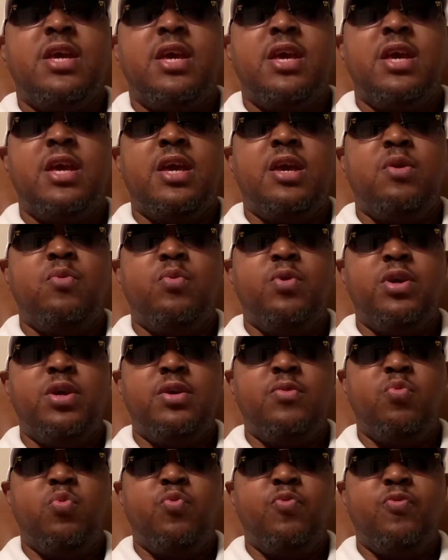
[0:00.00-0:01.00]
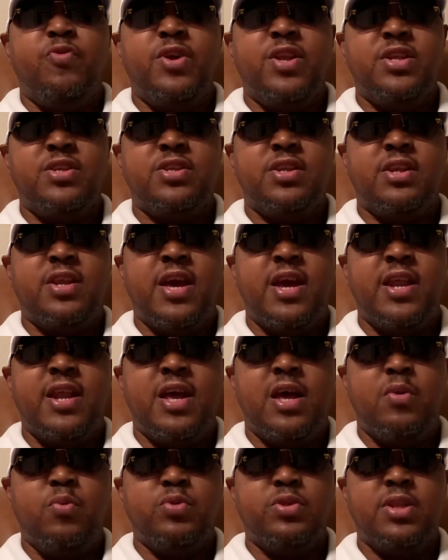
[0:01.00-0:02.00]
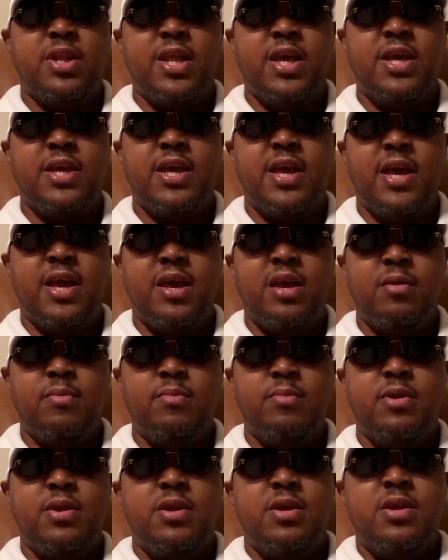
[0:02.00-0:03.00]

And we finished the night out with the late game.